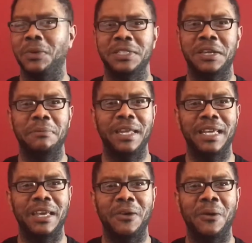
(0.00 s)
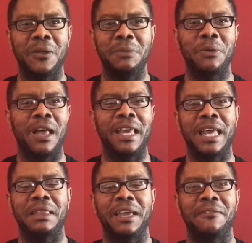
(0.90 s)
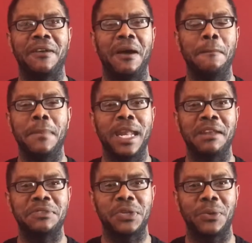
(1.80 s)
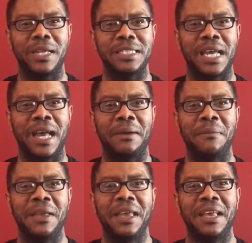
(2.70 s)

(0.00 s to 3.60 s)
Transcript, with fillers: It wasn't comedic at all. He probably had like a minute of screen time.